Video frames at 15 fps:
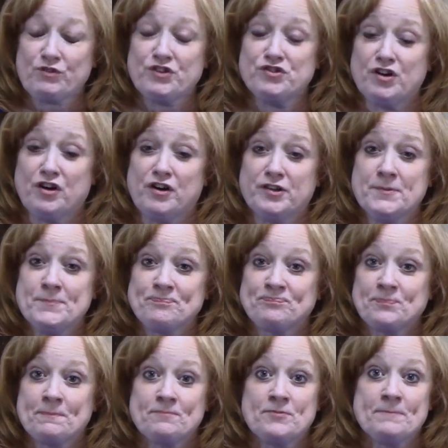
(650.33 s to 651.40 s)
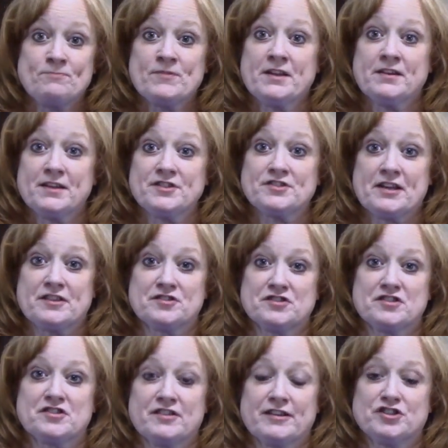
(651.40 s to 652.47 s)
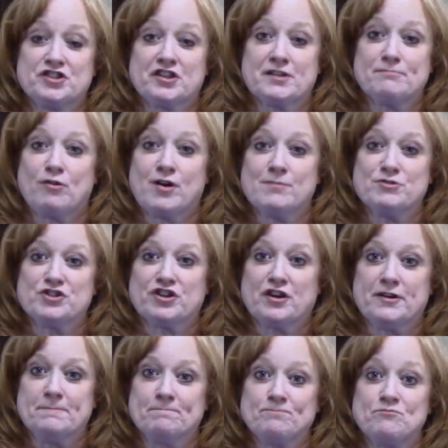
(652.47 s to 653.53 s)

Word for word: Y'all, it tastes just like chicken parmesan.